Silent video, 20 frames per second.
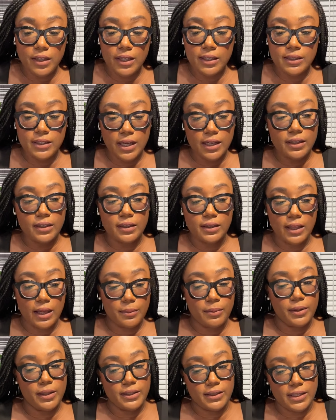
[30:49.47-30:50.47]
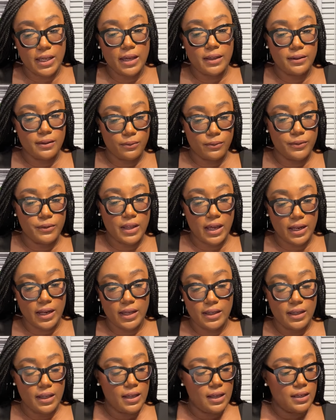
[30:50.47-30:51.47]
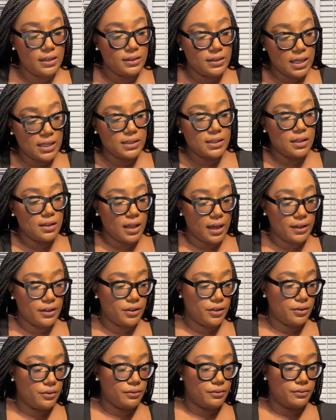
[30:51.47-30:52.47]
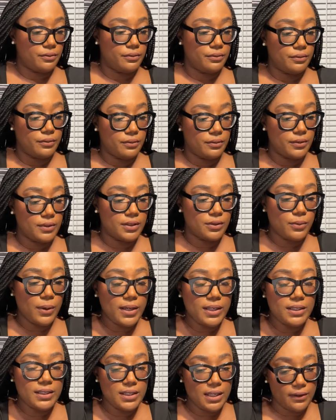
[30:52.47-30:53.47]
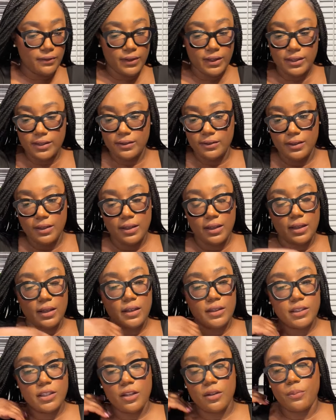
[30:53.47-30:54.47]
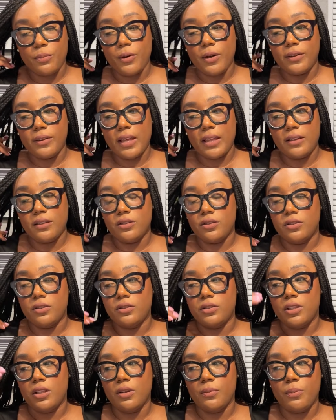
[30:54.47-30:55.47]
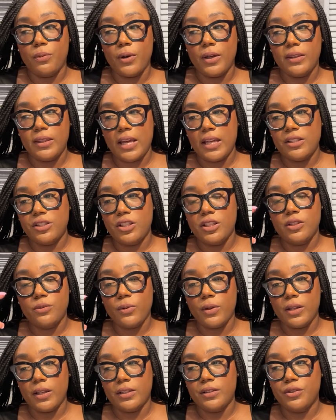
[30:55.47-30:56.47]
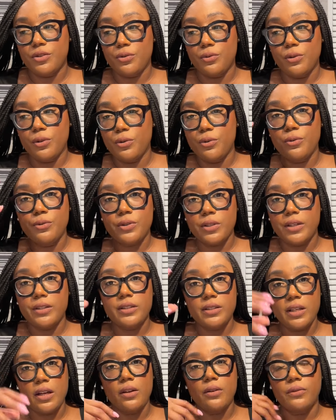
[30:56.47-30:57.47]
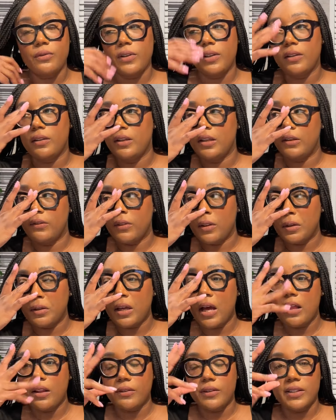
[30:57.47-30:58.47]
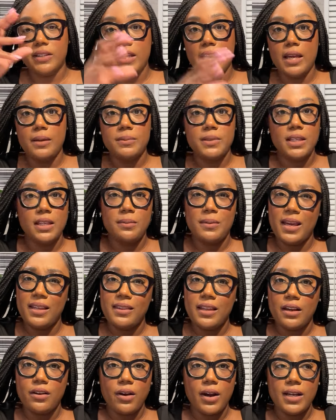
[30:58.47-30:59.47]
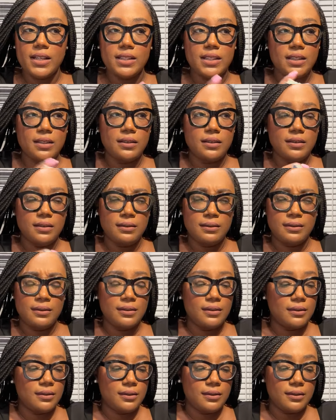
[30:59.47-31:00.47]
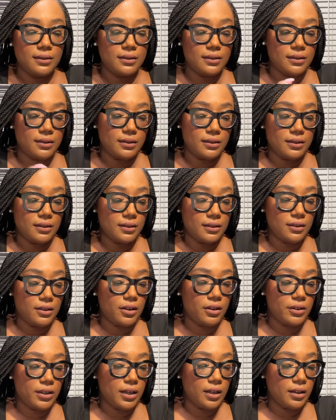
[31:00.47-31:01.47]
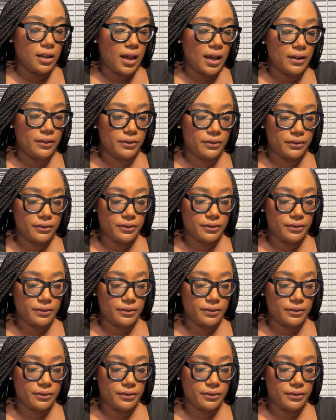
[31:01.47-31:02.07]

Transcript: exact label, exact. That doesn't like you. It's what it's giving. To the point that to the point that she's willing to lose herself even though y'all on the same team. Ain't that crazy? Girl, get a life.